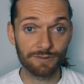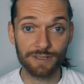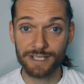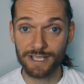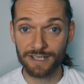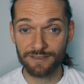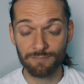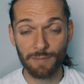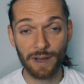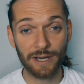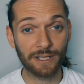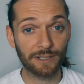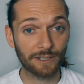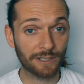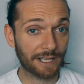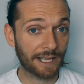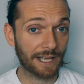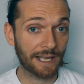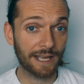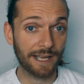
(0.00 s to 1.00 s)
receive medical
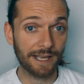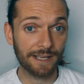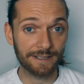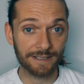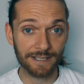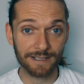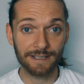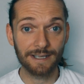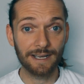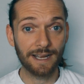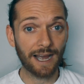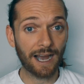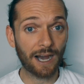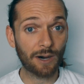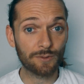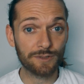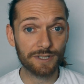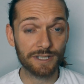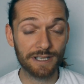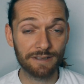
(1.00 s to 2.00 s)
care and
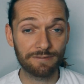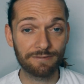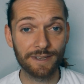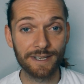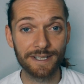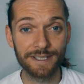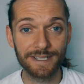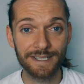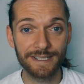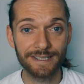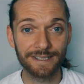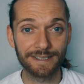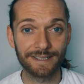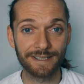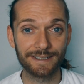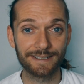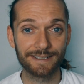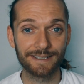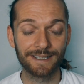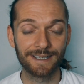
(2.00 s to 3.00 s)
housing if they needed
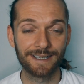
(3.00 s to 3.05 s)
it.